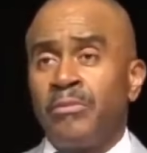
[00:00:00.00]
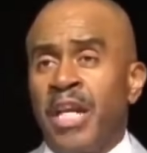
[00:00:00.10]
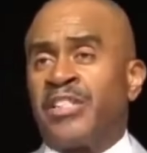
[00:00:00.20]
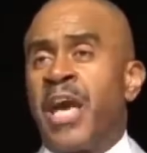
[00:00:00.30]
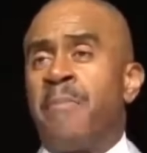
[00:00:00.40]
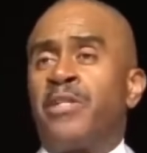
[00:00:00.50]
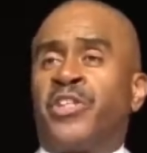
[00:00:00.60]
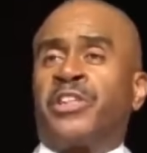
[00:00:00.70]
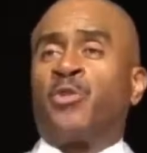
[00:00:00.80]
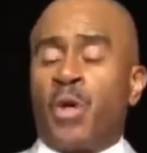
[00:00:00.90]
He said, but
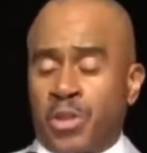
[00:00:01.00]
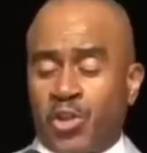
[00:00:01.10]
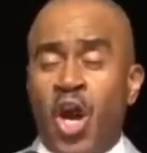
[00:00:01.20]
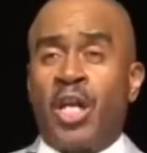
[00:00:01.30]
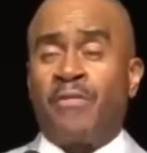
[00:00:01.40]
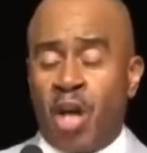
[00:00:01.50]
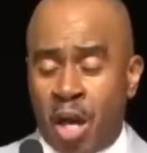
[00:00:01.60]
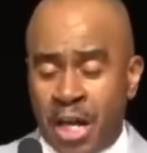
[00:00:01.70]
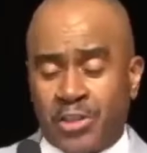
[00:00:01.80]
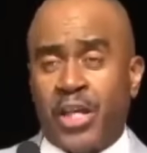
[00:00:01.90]
Jesus was the Son of
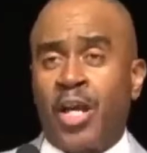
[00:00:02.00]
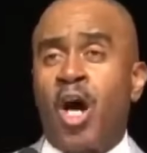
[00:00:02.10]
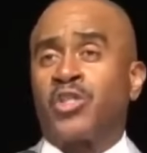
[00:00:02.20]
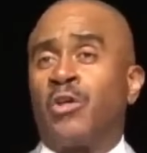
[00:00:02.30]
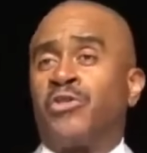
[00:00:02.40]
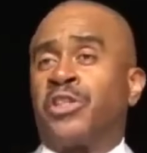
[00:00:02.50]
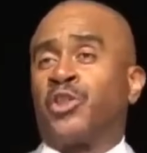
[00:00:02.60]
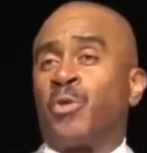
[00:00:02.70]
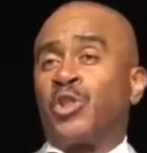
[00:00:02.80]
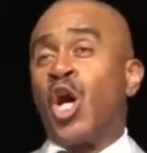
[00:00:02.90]
God. I said, also
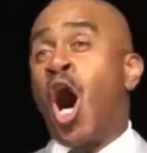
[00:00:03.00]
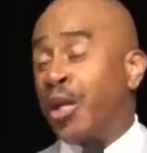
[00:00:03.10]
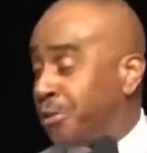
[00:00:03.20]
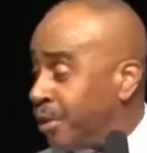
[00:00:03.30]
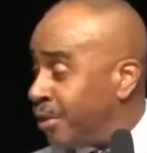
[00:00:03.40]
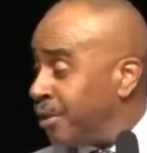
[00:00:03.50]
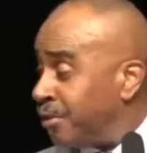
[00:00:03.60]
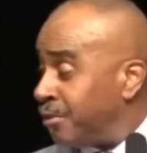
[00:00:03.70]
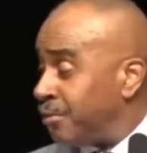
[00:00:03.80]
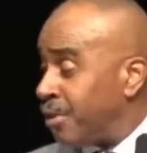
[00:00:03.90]
Jesus was God.
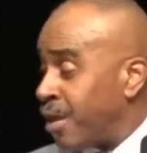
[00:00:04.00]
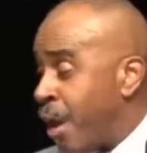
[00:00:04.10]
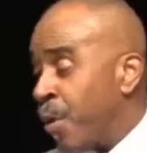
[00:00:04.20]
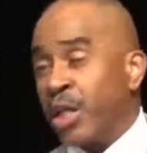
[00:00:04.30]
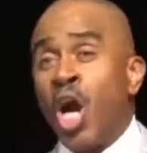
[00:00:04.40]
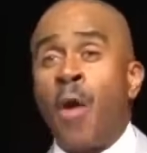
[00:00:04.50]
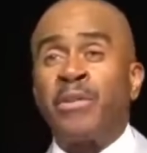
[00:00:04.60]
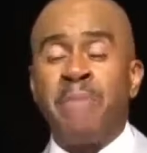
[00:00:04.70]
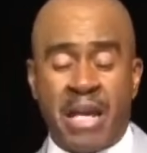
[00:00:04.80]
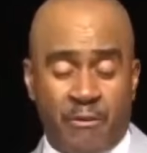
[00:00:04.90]
And when God
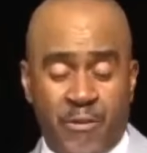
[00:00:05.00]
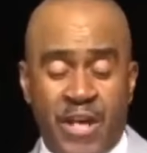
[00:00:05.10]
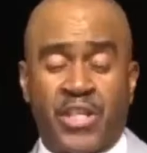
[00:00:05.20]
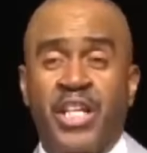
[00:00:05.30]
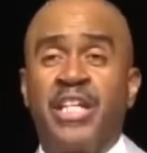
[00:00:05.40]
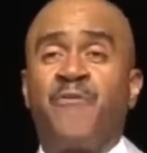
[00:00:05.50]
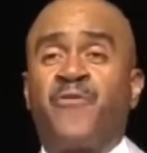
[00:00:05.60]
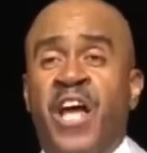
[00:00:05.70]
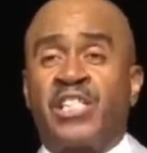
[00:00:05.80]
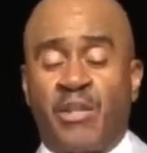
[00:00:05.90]
was manifested in the
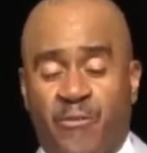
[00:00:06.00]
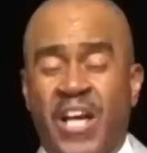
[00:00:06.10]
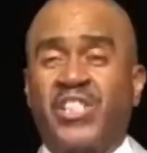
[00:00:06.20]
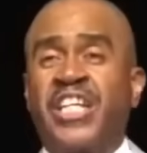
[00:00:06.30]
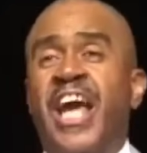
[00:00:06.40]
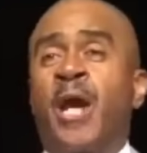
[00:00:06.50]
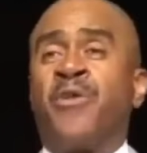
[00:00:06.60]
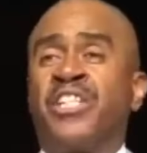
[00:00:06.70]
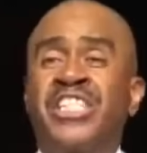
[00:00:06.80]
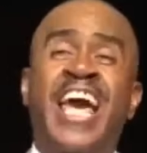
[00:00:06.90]
flesh
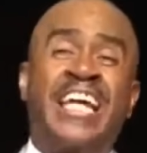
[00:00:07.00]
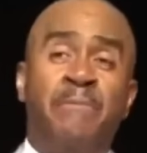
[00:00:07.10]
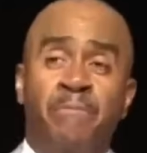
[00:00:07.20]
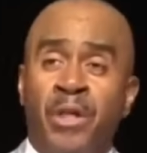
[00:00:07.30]
inherited his name.